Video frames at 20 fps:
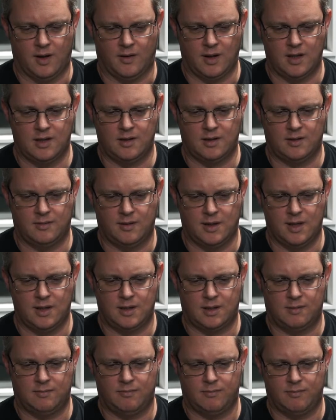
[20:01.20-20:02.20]
you know these these
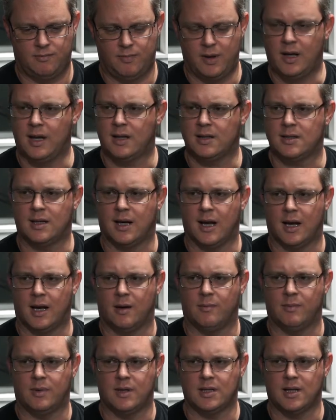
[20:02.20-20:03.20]
big internet
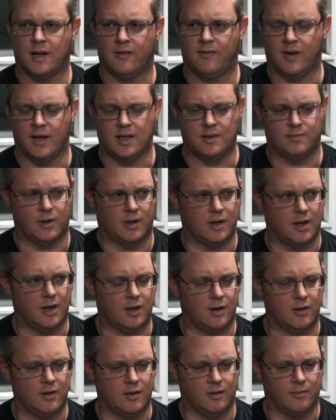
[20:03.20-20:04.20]
companies like Facebook and
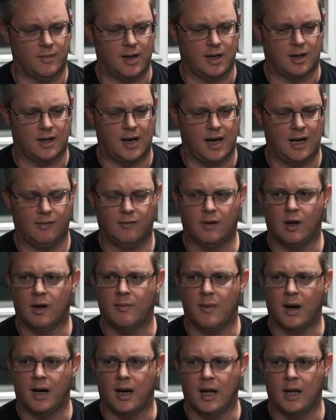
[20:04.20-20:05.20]
Google make a hell of a lot
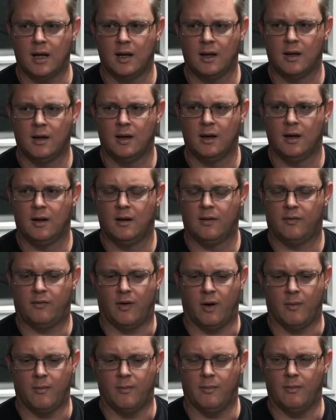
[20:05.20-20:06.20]
of money
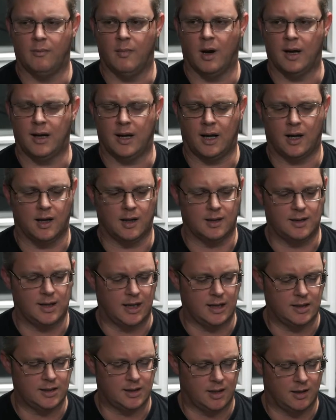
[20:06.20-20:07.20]
from mining our
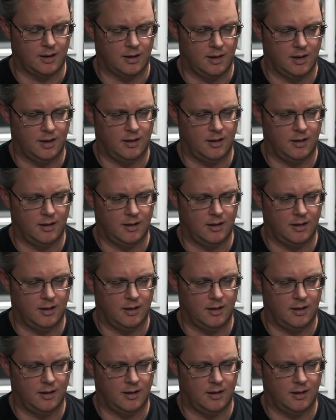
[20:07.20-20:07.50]
data,